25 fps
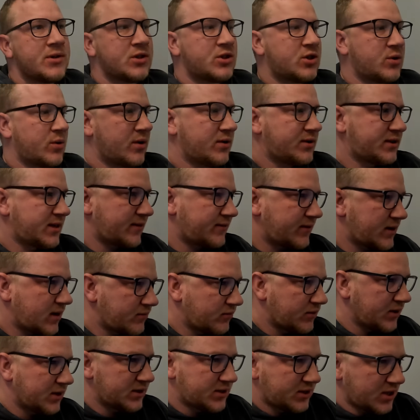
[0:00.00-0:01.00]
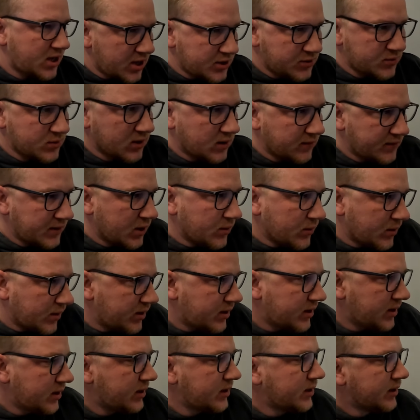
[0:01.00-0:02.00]
is a 207 I've already started doing a video
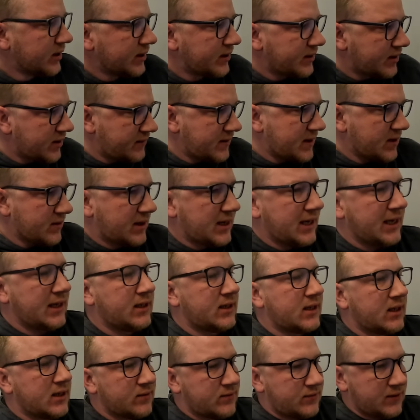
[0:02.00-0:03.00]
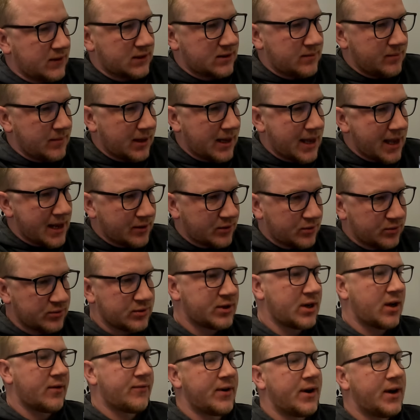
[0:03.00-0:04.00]
on. They've now cleaned it and fixed the mechanical
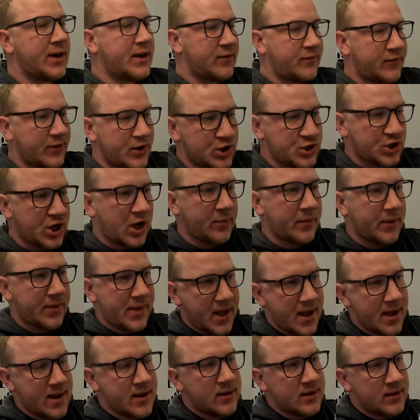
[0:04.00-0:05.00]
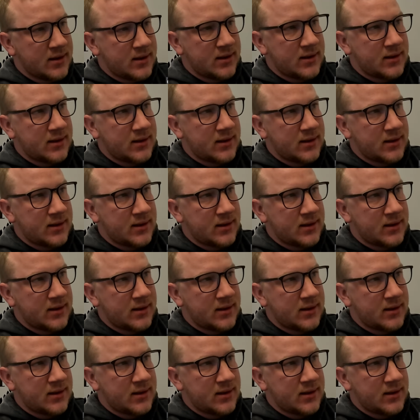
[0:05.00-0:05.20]
stuff, and I need to finish up with that.